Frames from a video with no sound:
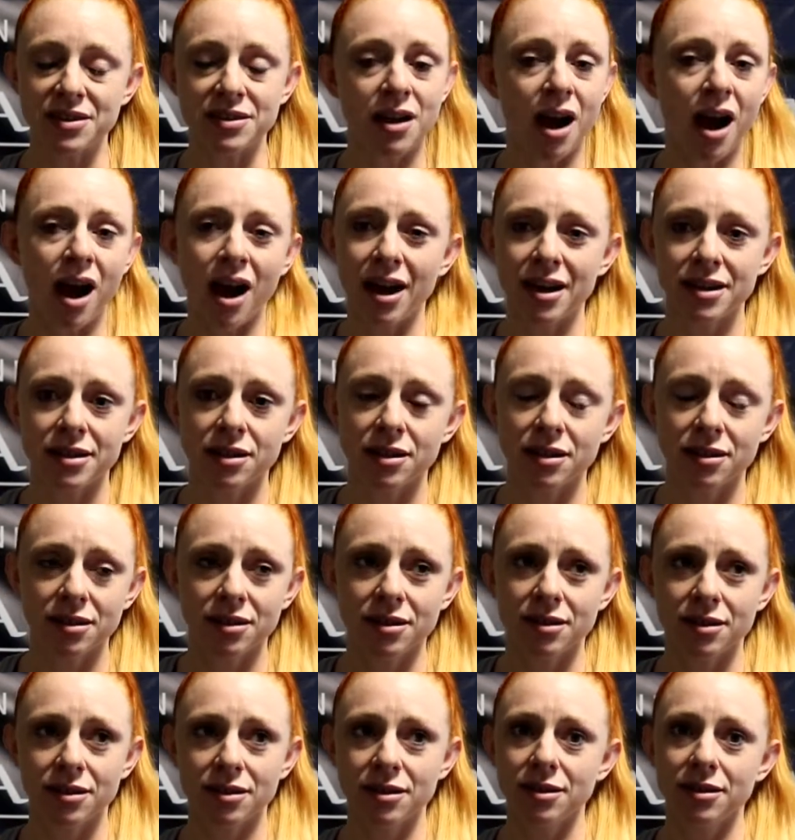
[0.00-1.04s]
not
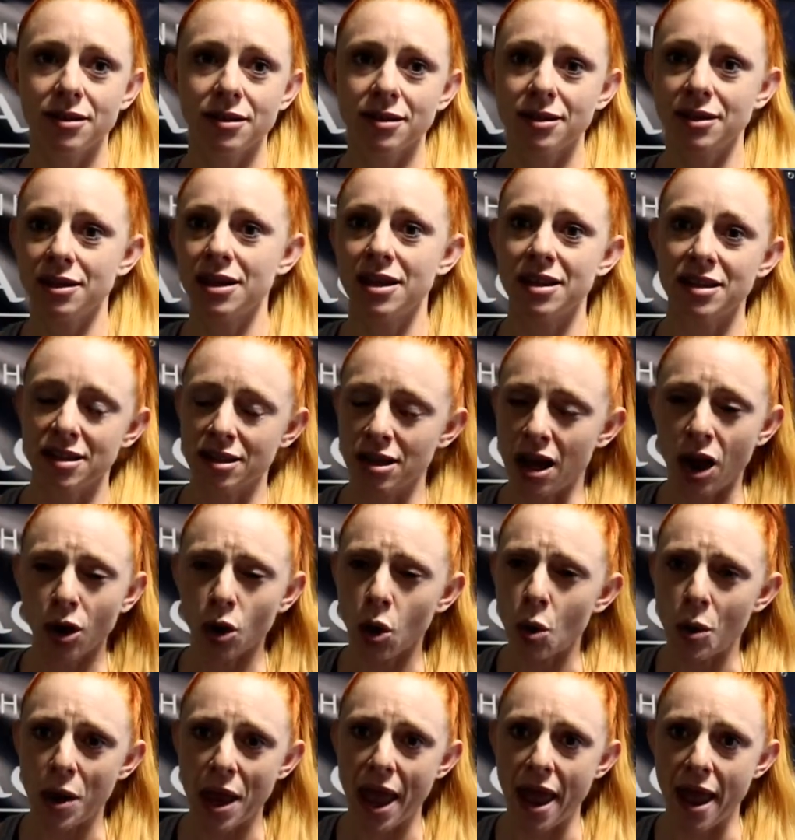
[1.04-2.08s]
is not
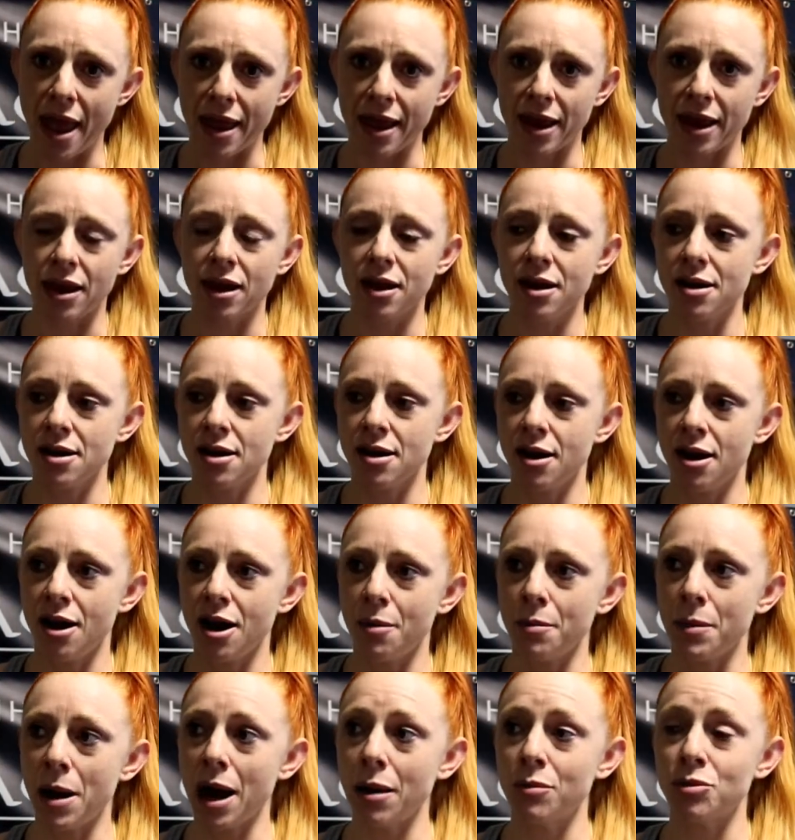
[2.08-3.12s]
okay.
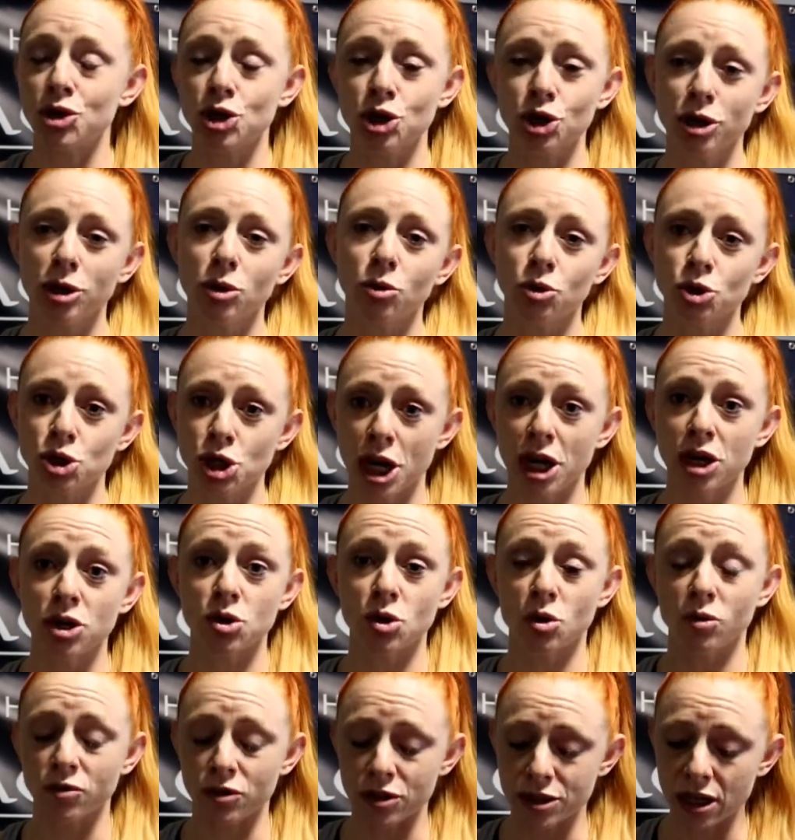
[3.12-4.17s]
Um, I'm sure it'll change
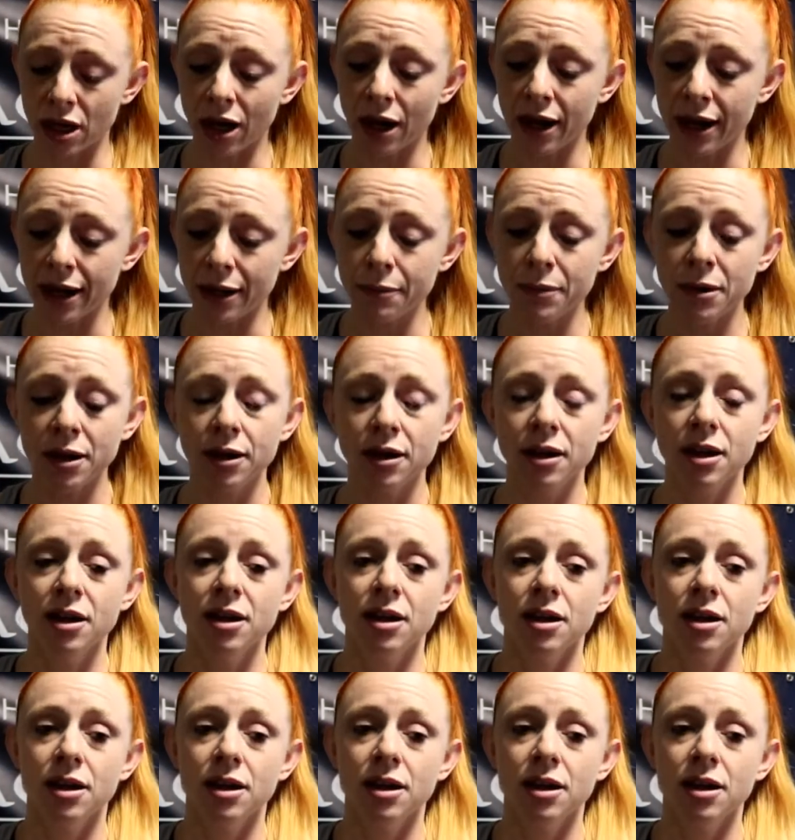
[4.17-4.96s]
over time.